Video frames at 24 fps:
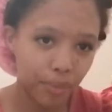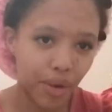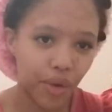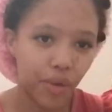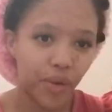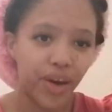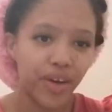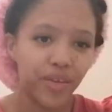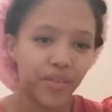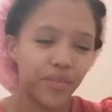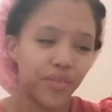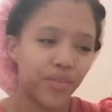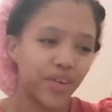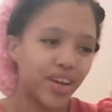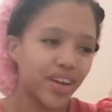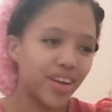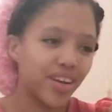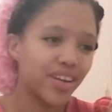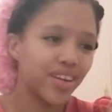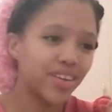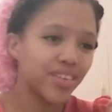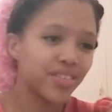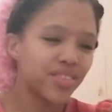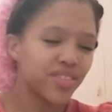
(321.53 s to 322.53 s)
my one
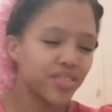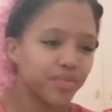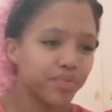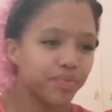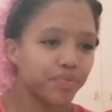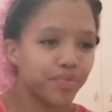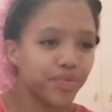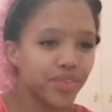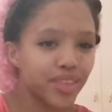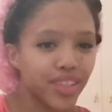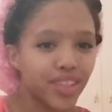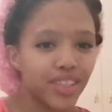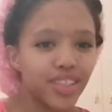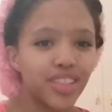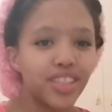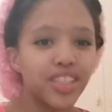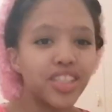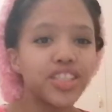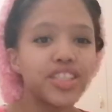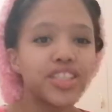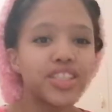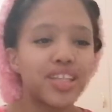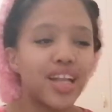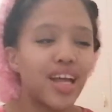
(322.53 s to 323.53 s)
friend,
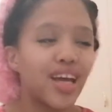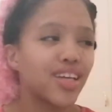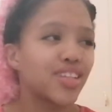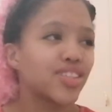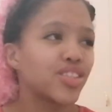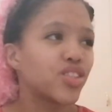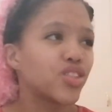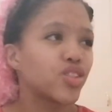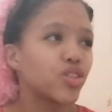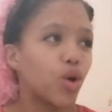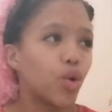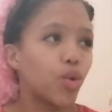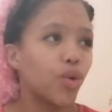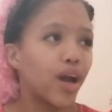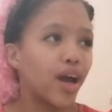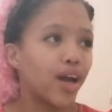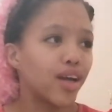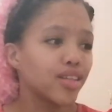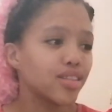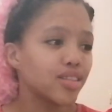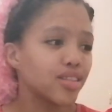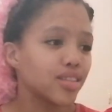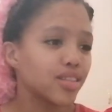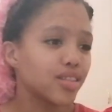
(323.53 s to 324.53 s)
she's like so
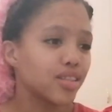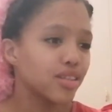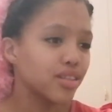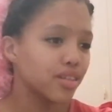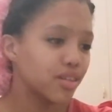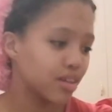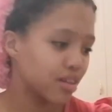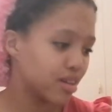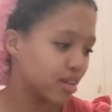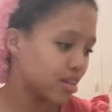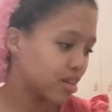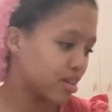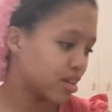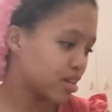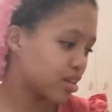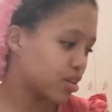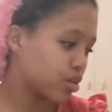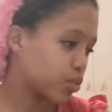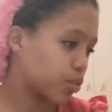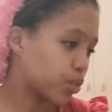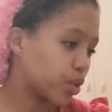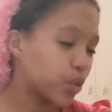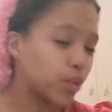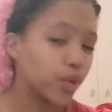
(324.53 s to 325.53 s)
nice.
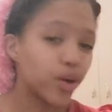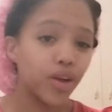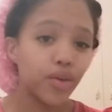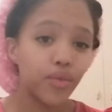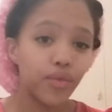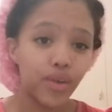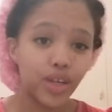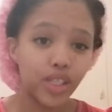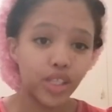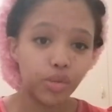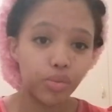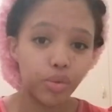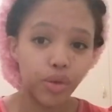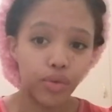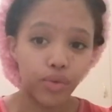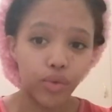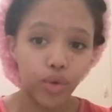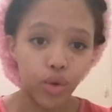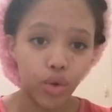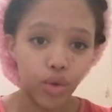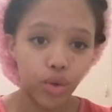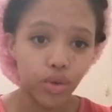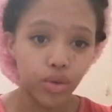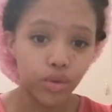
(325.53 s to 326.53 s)
We weren't friends
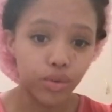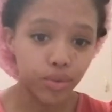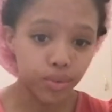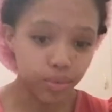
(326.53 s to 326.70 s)
before,